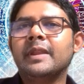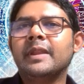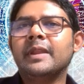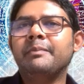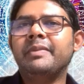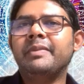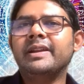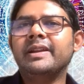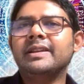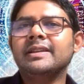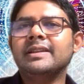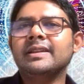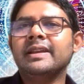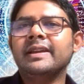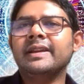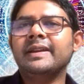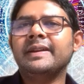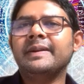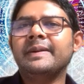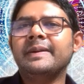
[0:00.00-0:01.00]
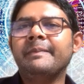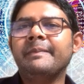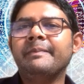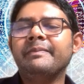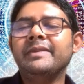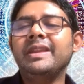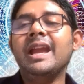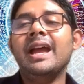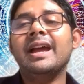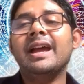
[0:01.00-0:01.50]
But
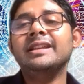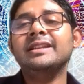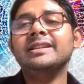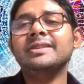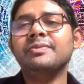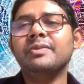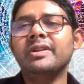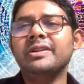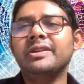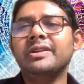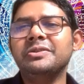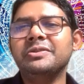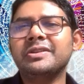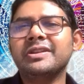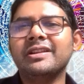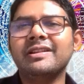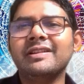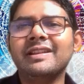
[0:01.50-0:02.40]
yeah, I just wanted to share